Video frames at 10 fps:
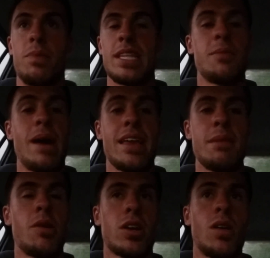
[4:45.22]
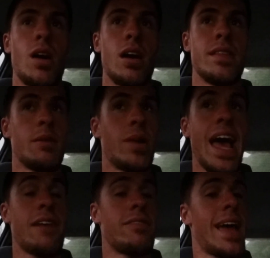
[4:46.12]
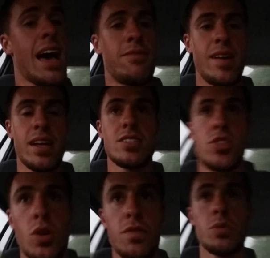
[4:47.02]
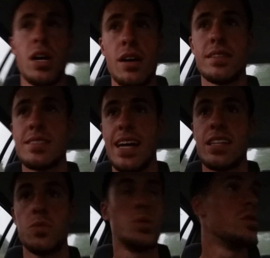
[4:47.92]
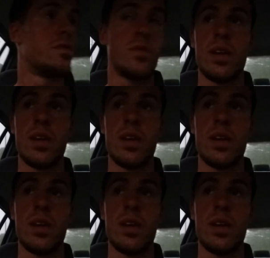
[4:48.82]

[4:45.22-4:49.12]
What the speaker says: But they bought a car. They went half and half on it. So if you decide to woof,